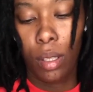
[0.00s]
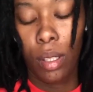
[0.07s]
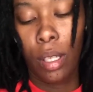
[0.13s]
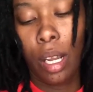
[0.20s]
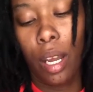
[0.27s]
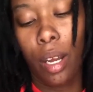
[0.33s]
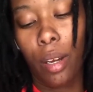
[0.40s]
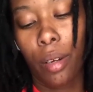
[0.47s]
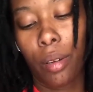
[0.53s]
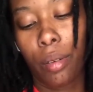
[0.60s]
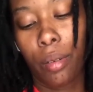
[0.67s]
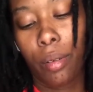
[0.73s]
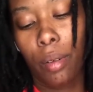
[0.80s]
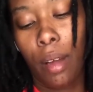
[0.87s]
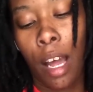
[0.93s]

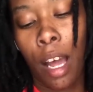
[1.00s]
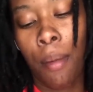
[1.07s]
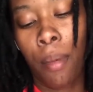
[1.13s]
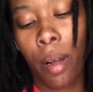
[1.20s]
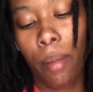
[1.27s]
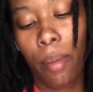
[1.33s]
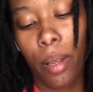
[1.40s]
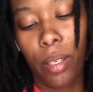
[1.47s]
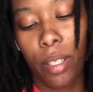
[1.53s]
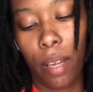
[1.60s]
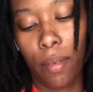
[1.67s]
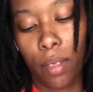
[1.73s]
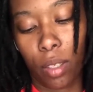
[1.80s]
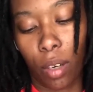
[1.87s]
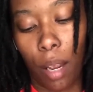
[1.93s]
Now, I'm all about
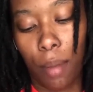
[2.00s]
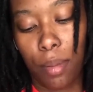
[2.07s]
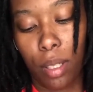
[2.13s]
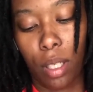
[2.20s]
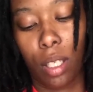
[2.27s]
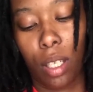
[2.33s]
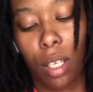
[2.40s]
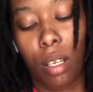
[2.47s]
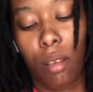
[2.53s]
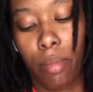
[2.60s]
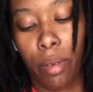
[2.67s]
saving scraps and shit,